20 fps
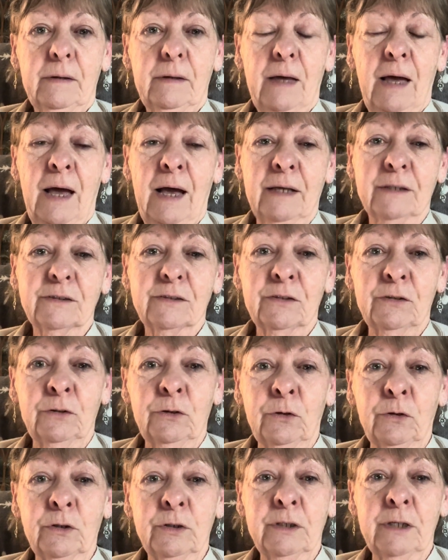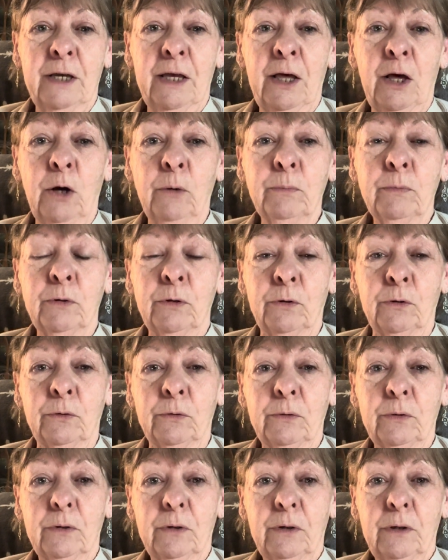Ask the Lord to help you.
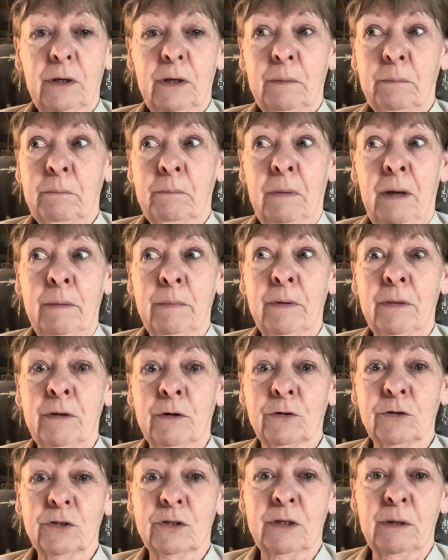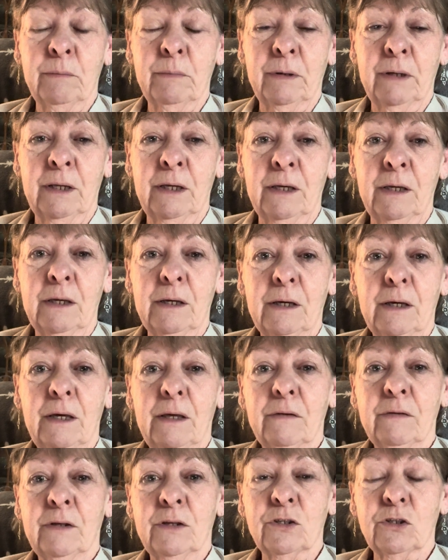Maybe there's somebody
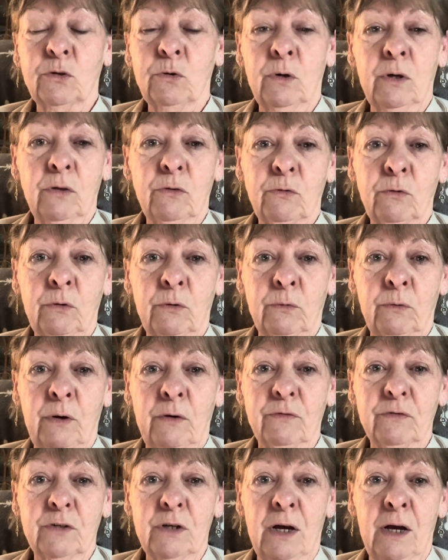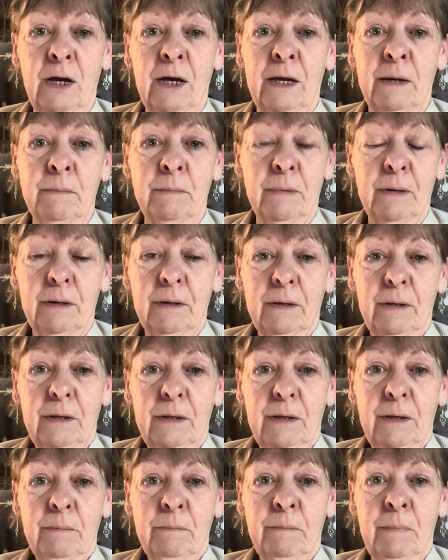that's going through a rough time.
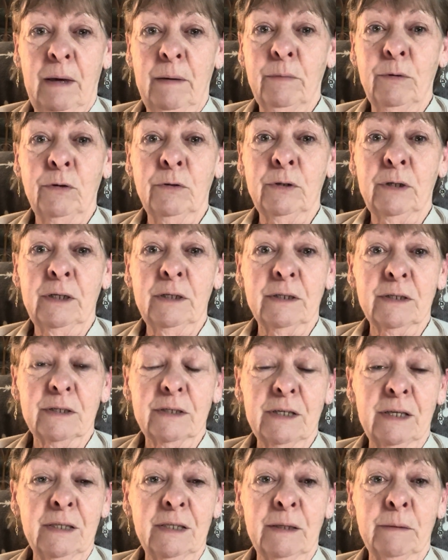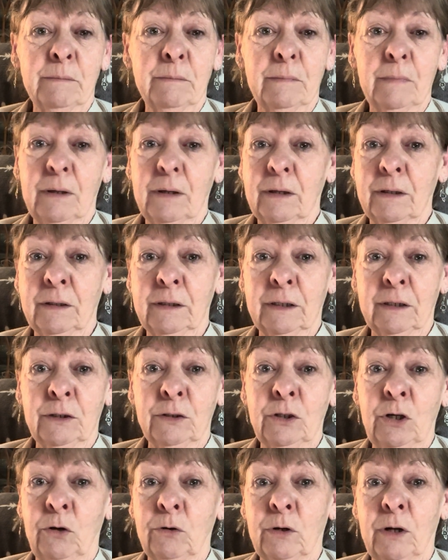Maybe you need to send them a little
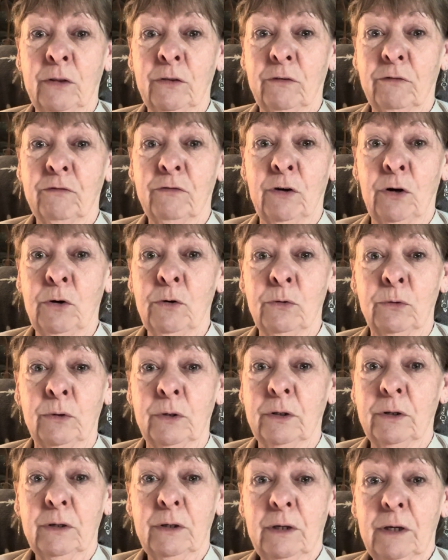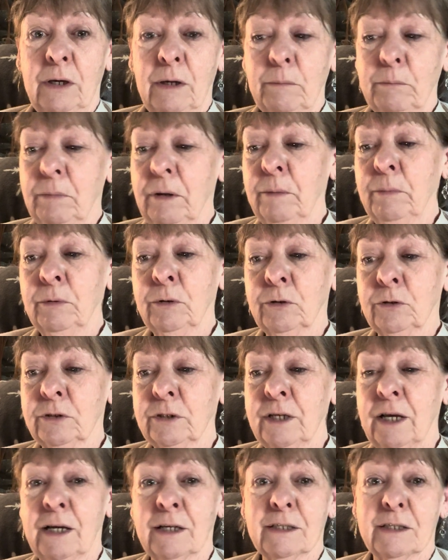note on the phone. People are
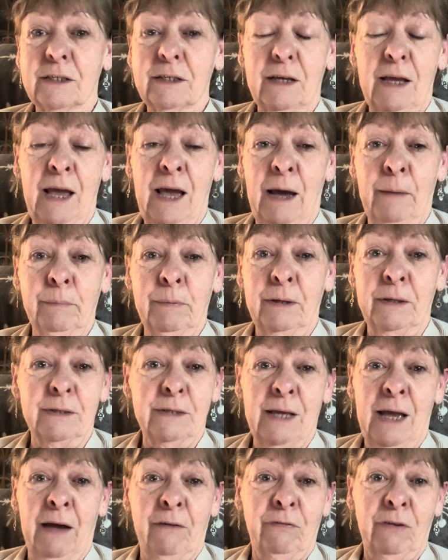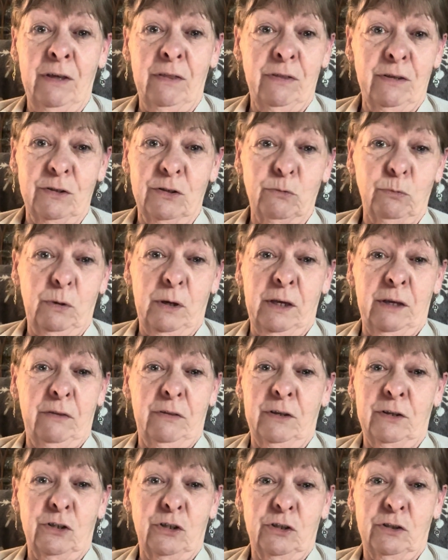text happy savvy this week,
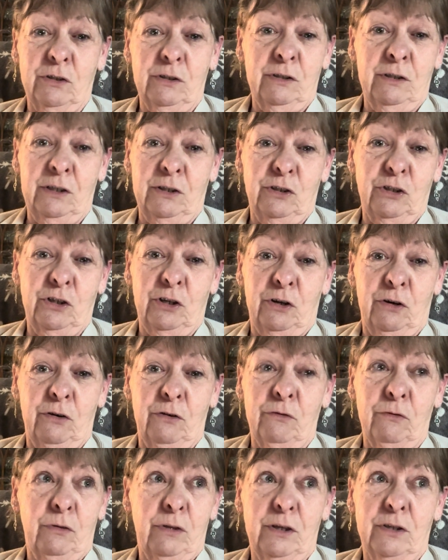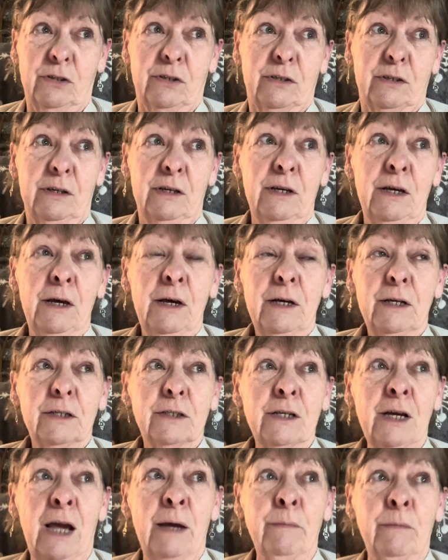this year, this
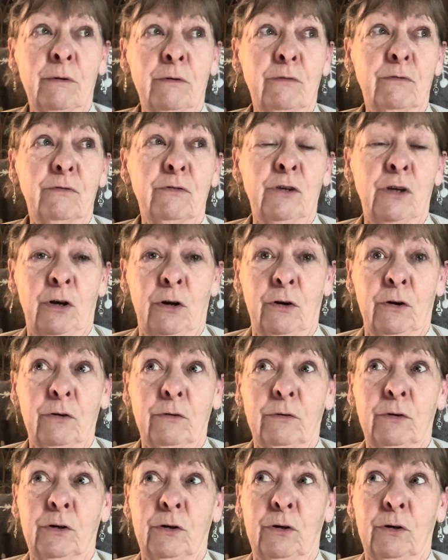time of year.